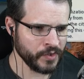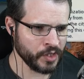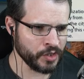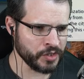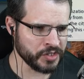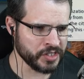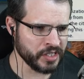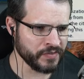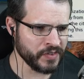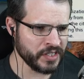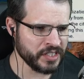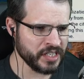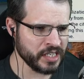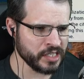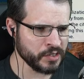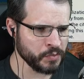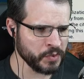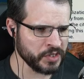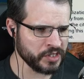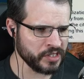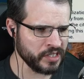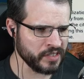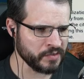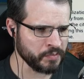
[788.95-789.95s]
Civilization
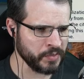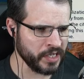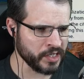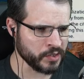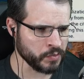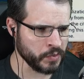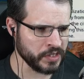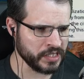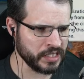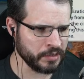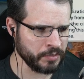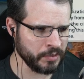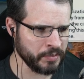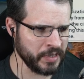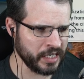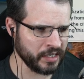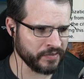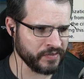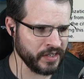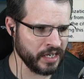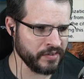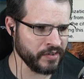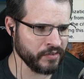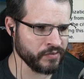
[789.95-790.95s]
receives +1 diplomatic
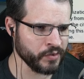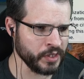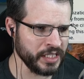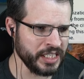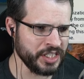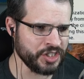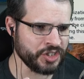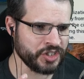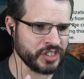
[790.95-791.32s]
favor for each